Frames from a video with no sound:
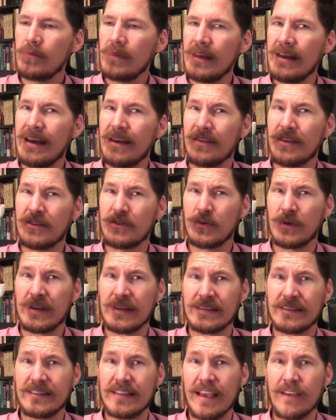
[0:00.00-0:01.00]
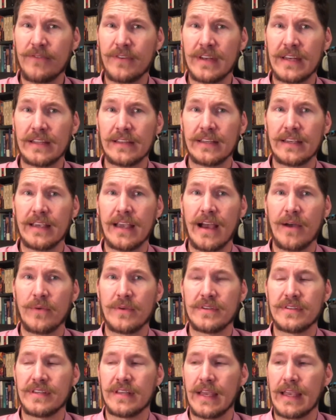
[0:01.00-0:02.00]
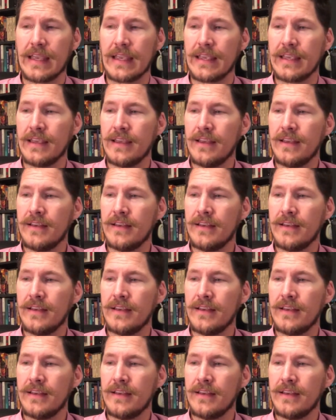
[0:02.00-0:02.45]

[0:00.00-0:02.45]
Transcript: Now this one is definitely, I would say,